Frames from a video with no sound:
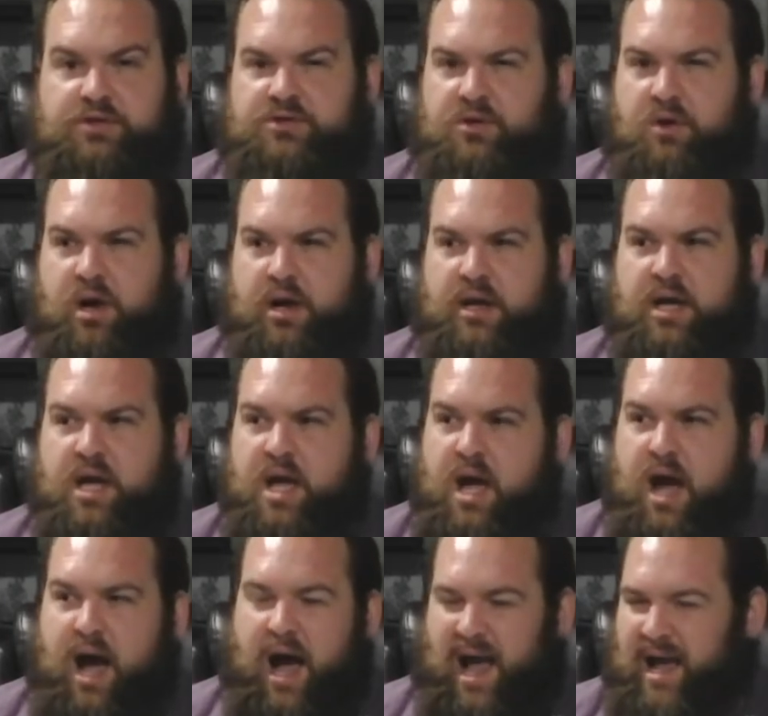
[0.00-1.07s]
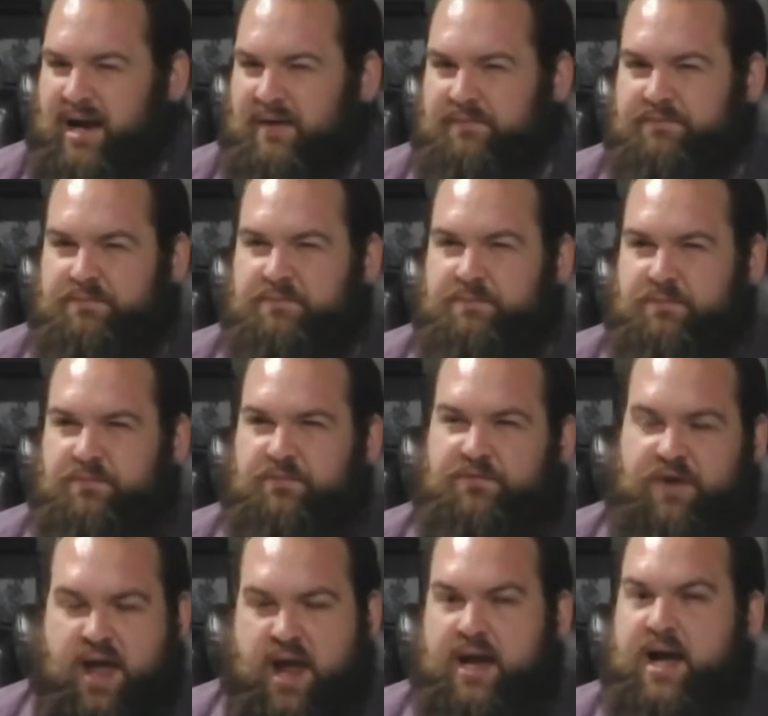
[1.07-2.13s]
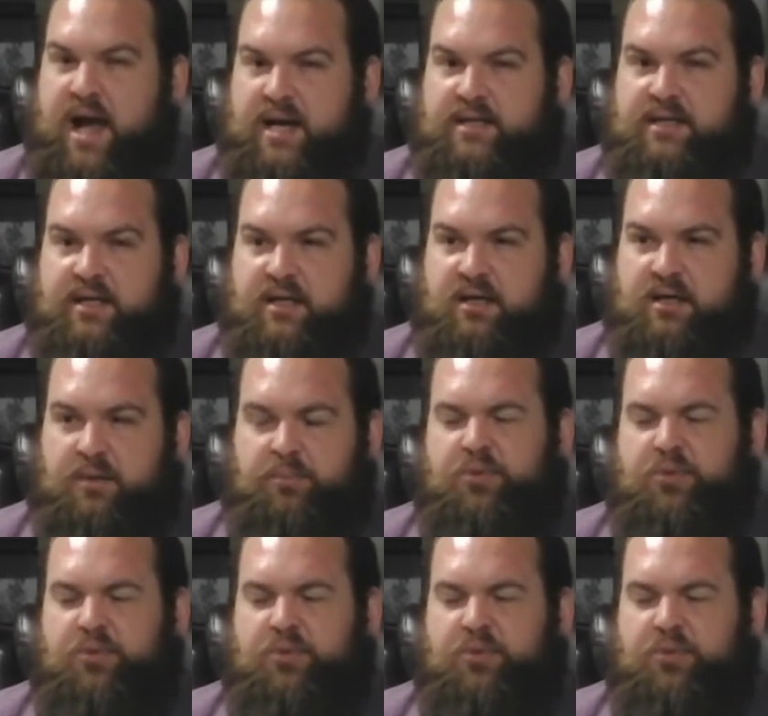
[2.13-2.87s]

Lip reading: So I had a vague idea,